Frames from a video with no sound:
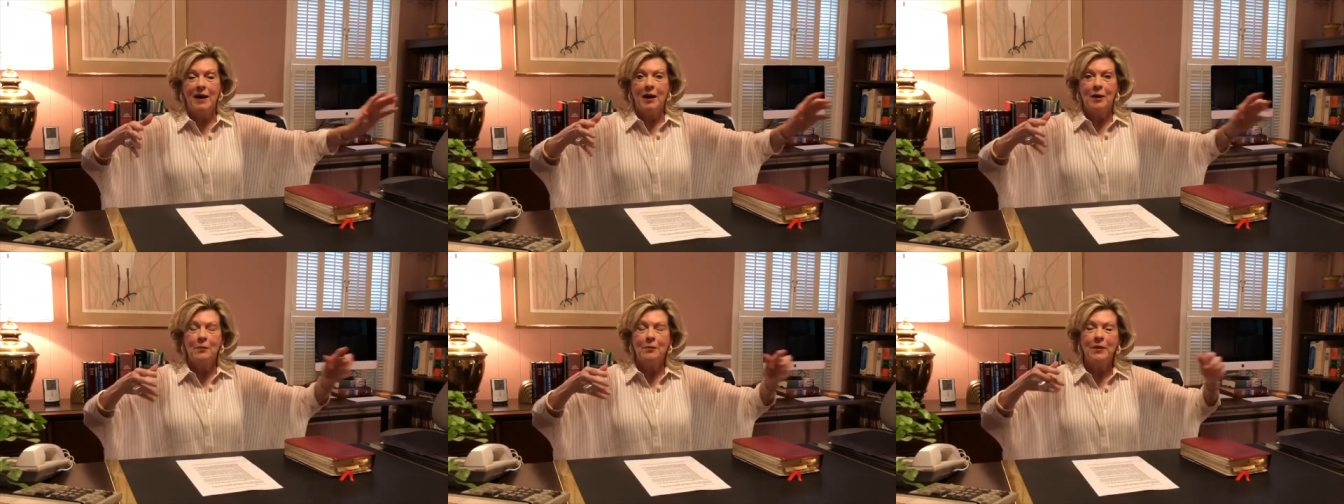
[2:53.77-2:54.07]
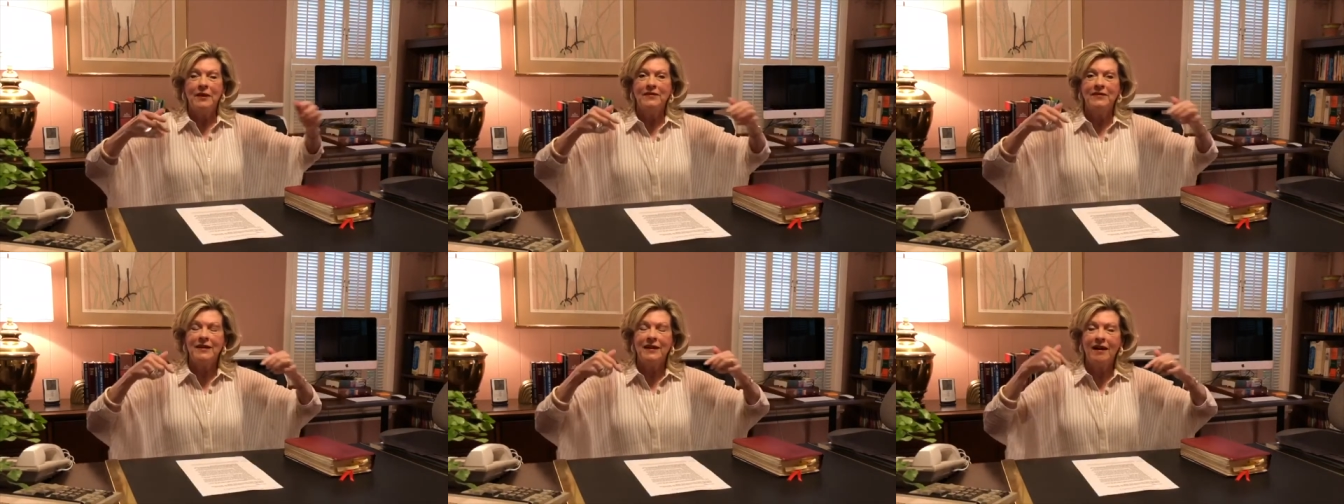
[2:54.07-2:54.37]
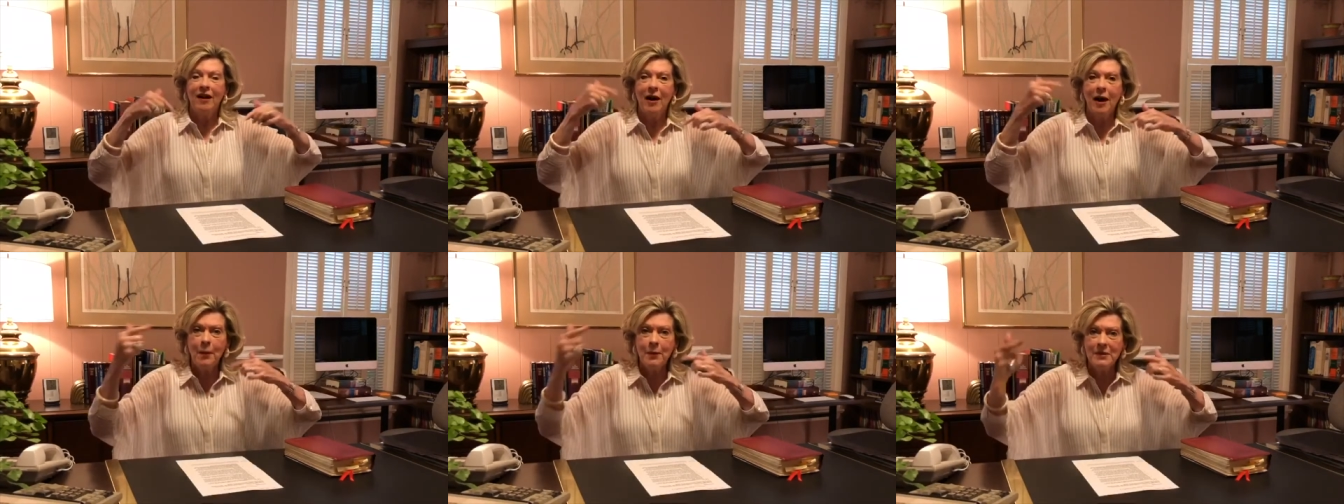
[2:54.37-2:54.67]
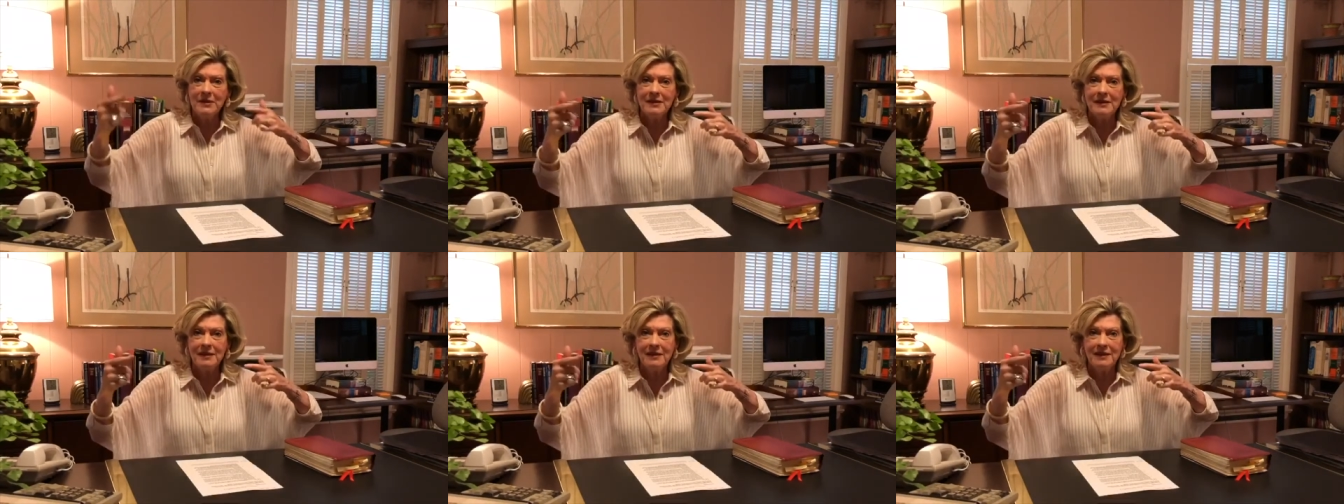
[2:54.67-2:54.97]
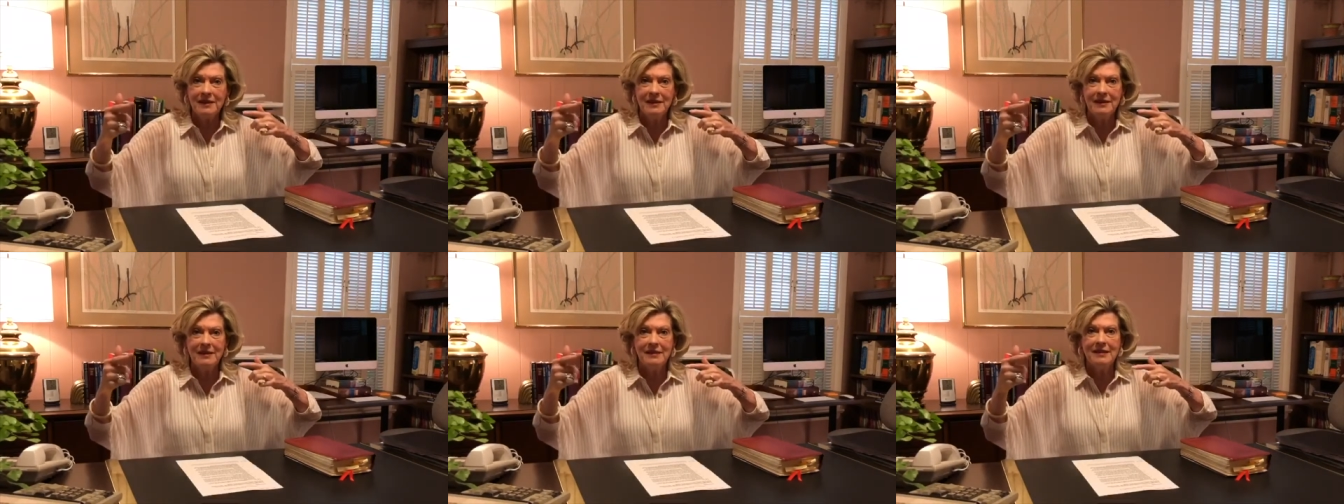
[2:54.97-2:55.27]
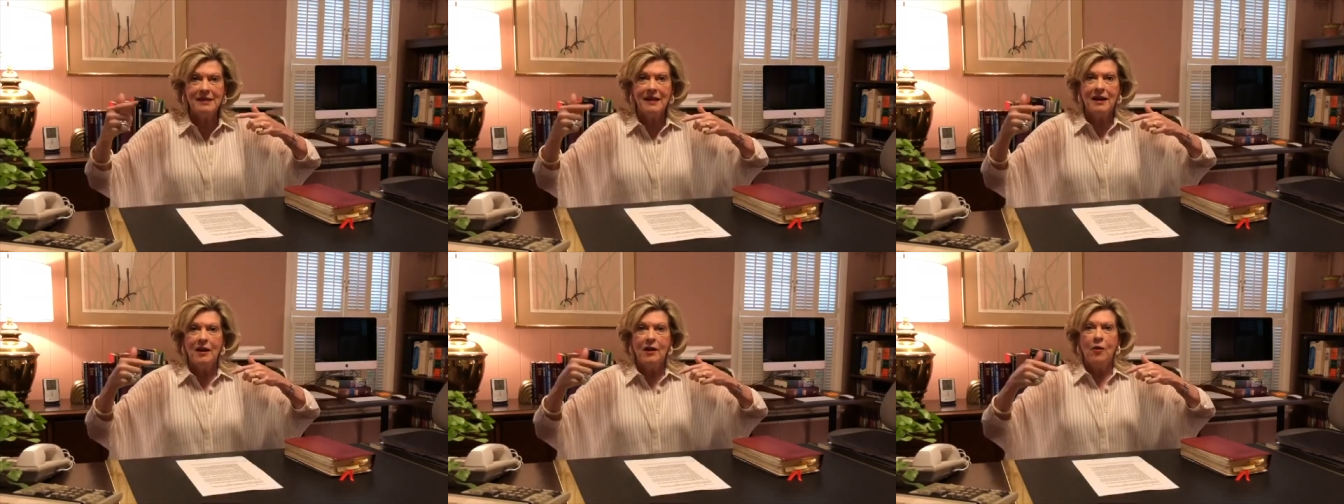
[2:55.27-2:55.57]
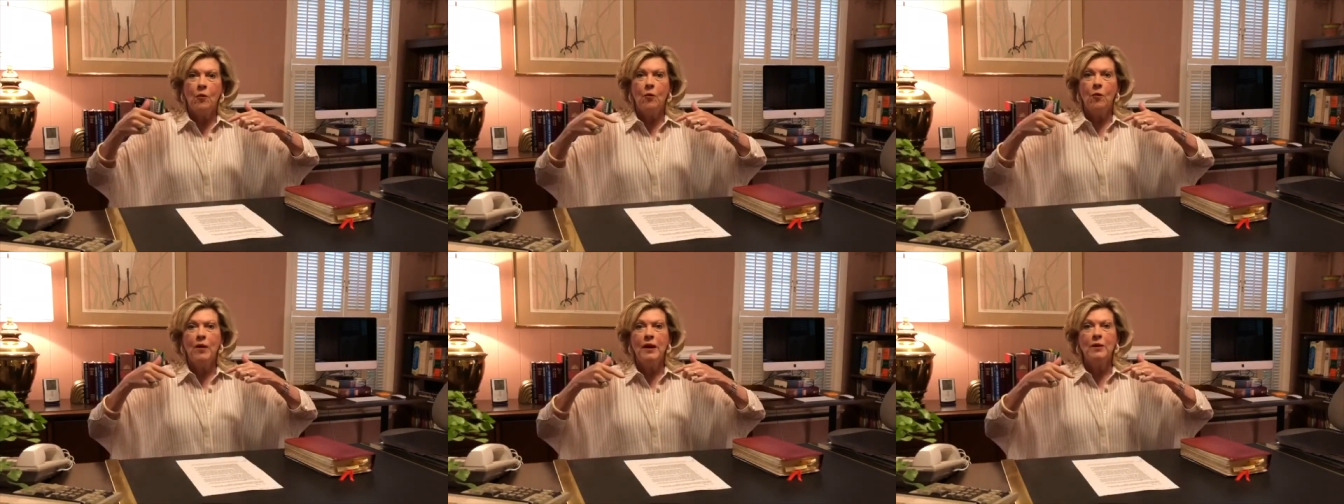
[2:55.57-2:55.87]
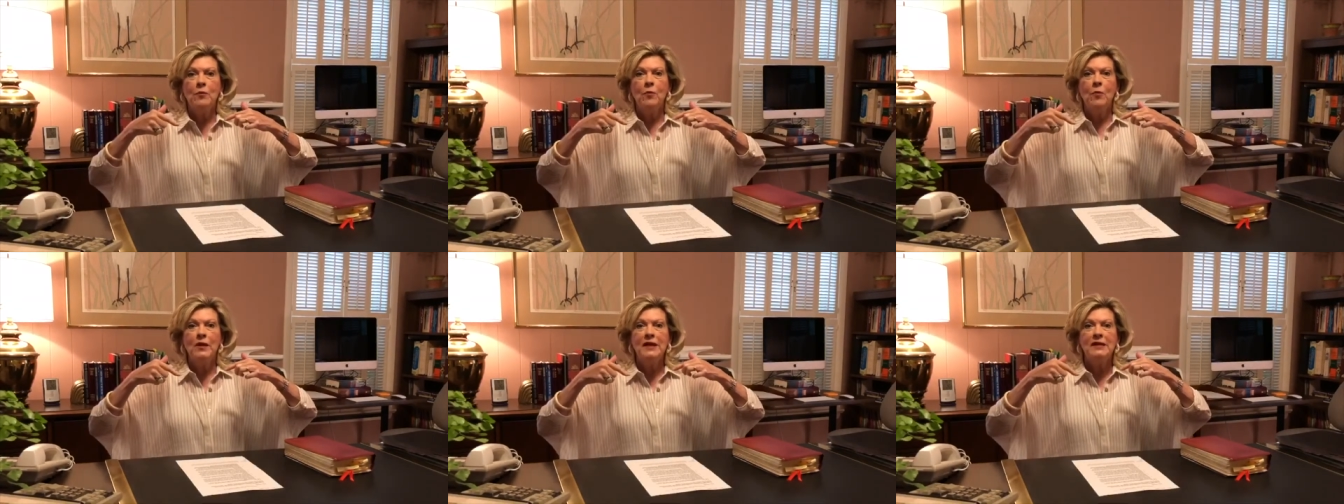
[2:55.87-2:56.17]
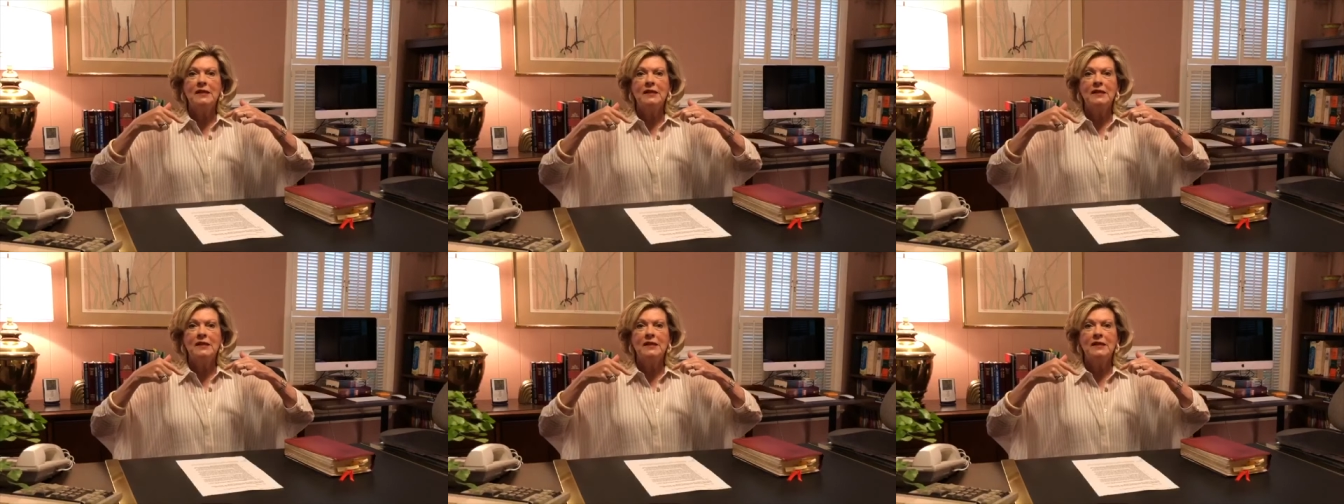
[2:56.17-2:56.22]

but the opposite is when we